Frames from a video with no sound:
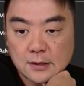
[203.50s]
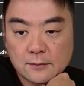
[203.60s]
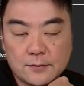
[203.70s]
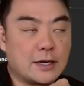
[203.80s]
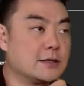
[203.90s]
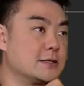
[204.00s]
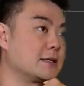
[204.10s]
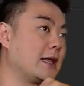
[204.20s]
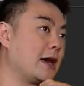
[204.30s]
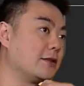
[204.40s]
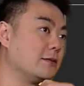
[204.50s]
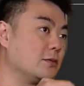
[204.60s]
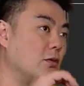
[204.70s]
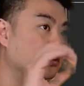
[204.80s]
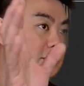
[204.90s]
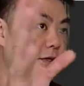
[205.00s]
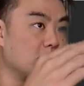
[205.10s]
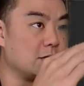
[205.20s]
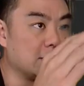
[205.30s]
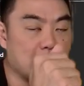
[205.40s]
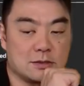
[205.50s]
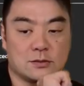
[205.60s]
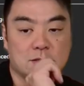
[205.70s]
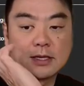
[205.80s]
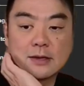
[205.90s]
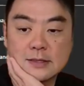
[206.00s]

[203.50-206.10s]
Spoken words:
That'll just allow them all to communicate to each other,